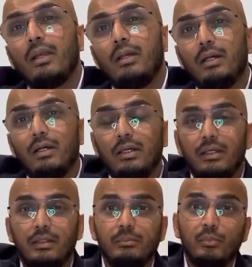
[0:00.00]

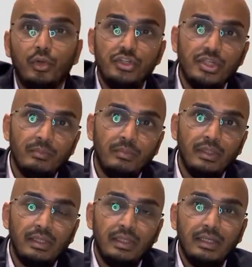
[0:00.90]
Morjim,
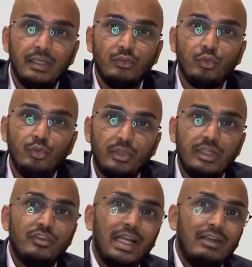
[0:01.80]
so you
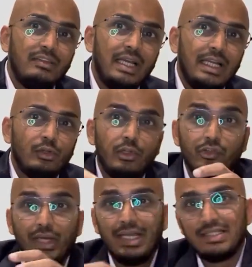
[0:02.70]
can drive there. It
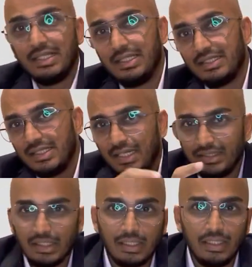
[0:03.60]
also has its nice
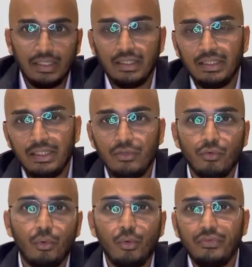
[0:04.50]
little
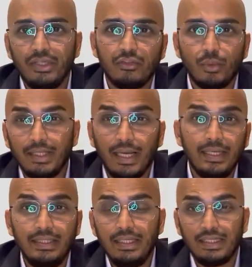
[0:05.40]
inroads, and it's quite
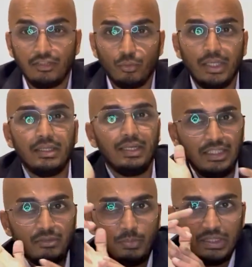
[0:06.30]
idyllic. It's quite a
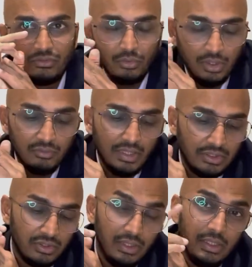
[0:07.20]
nice place to live,
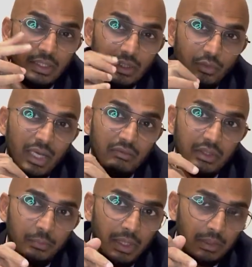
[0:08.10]
actually, to have
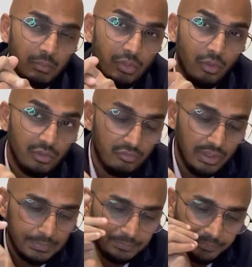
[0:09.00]
an apartment or a
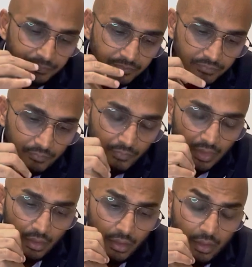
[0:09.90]

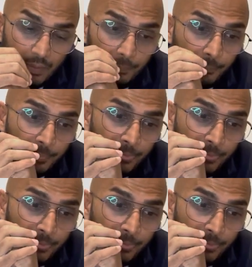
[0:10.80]
villa.